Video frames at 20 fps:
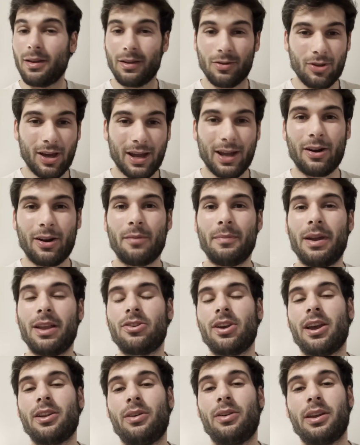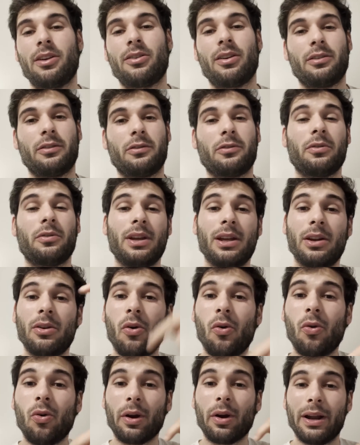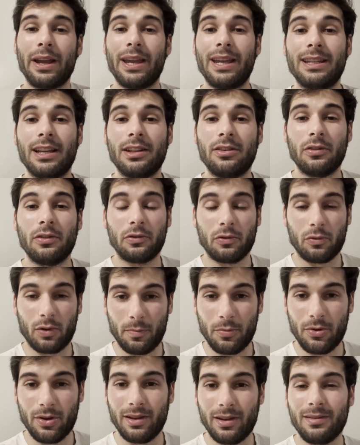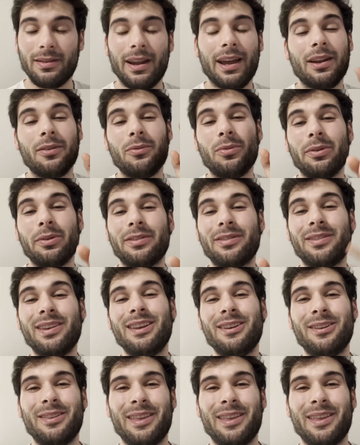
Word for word: check out our main channel here on the screen or in the description, and we'll see you